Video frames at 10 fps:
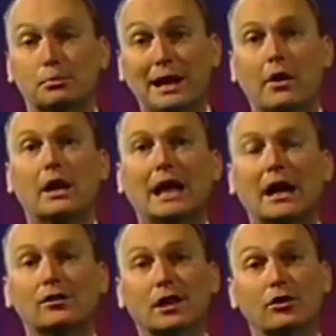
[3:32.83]

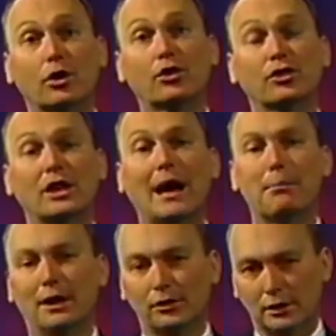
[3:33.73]
paralyze us, or stop
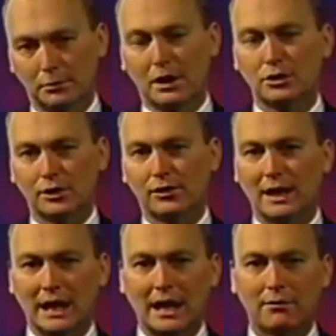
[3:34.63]
us as much as they
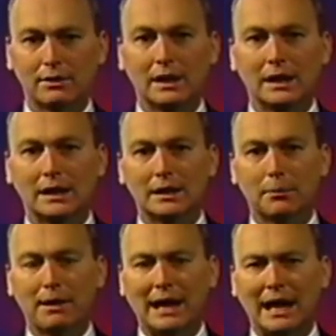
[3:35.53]
have in the
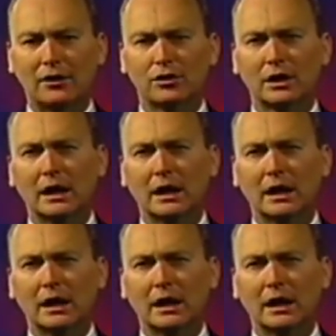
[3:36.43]
past.